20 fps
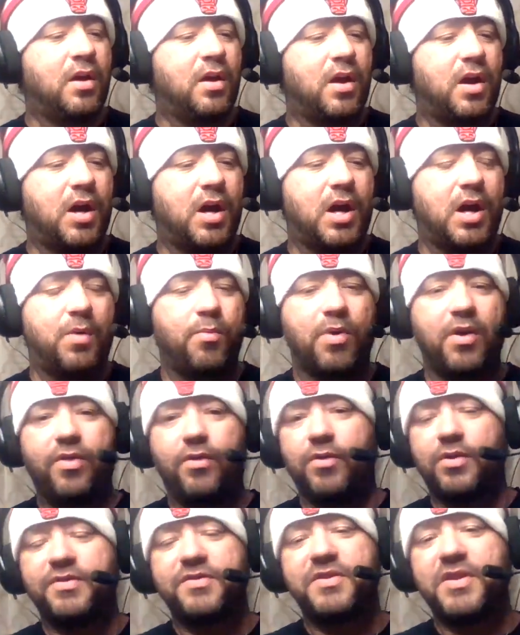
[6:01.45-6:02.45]

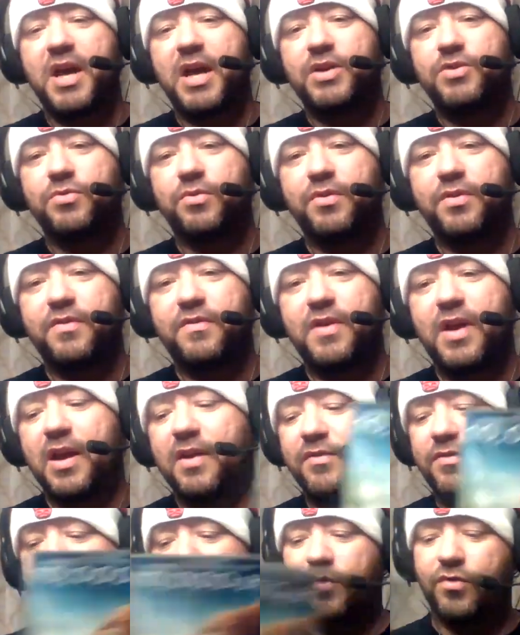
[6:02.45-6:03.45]
Whether it's natural
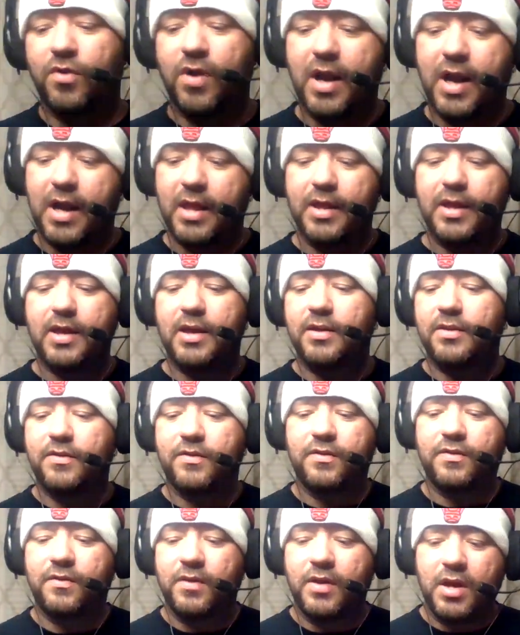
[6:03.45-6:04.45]
disasters or
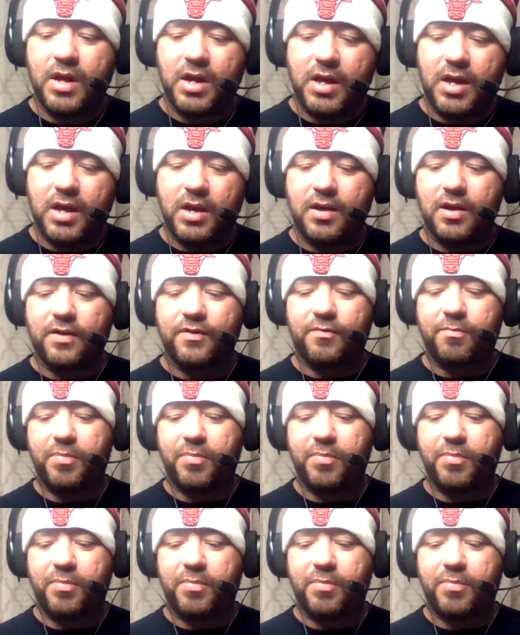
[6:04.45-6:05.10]
aliens, he does